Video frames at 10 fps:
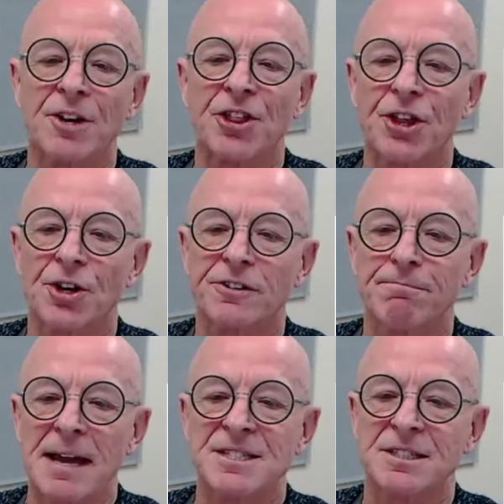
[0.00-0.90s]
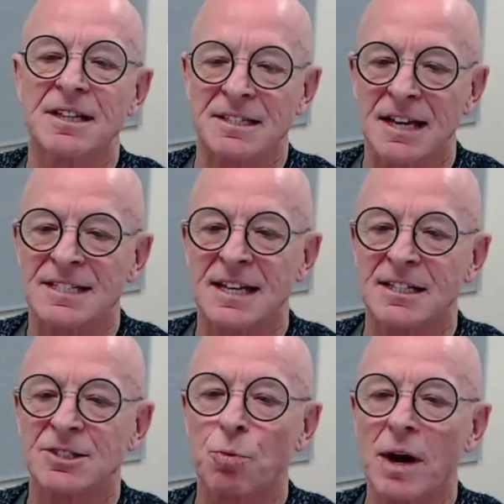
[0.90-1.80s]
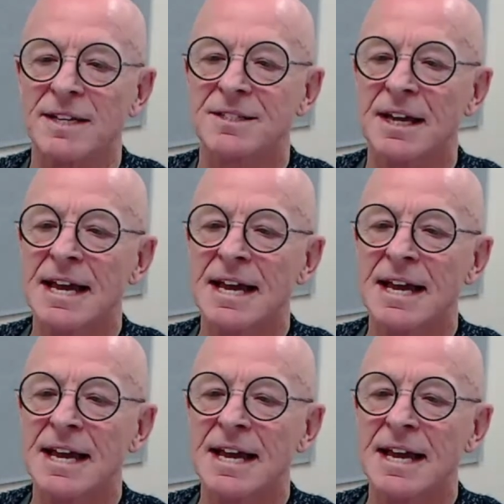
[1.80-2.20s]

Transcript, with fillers: third of medicine, as I said, is waste.